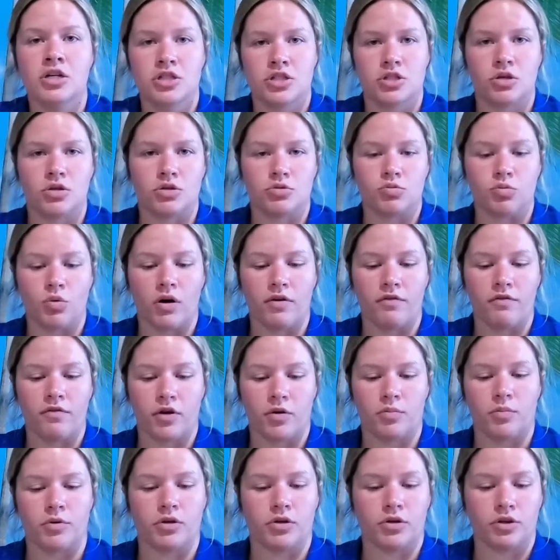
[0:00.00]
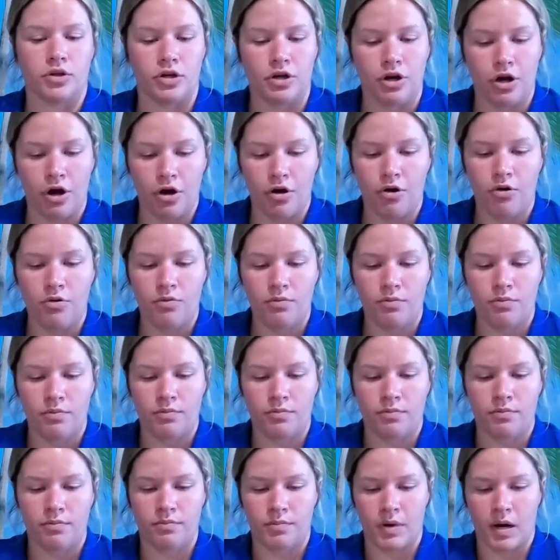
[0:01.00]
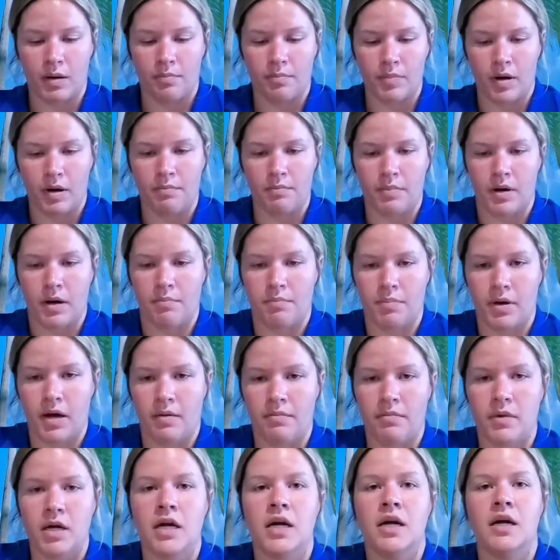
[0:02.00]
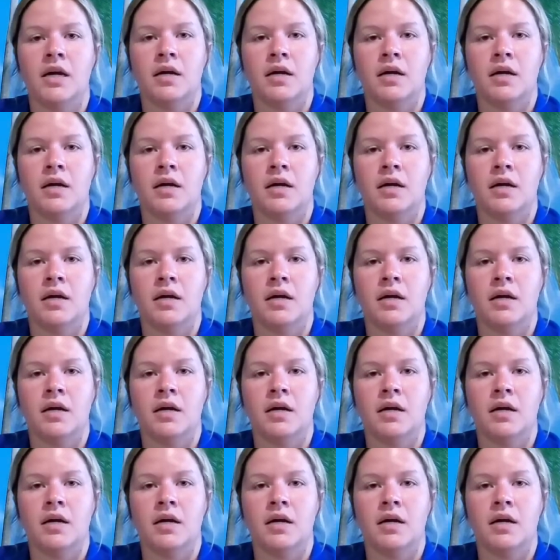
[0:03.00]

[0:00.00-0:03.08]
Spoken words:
So it's one verbal no, pop, pop, pop, pop,